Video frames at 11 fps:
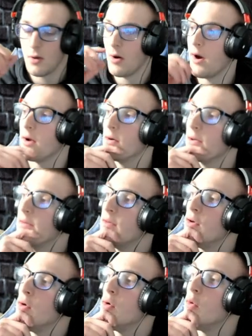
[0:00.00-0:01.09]
Alright, I'll give
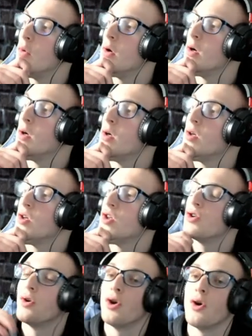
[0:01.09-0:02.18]
you.
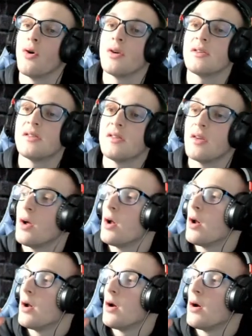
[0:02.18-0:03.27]
So here's,
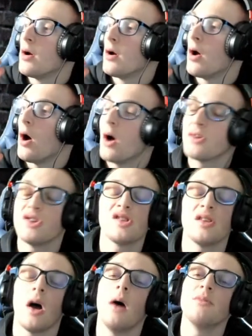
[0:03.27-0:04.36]
I'll just.
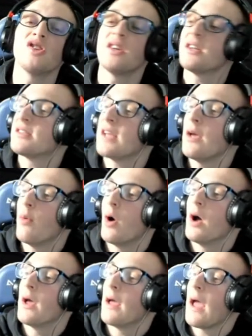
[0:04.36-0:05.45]
I'm just gonna say
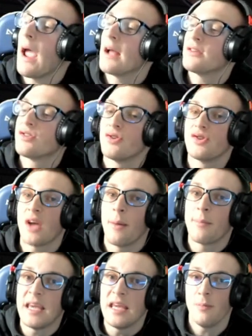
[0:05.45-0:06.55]
what answers
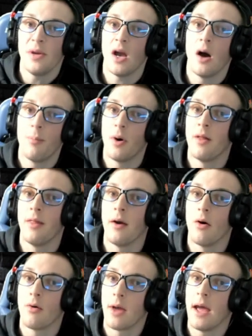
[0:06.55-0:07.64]
I'm keeping up on there,
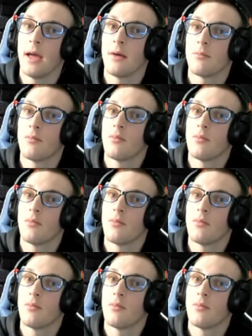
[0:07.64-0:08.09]
okay?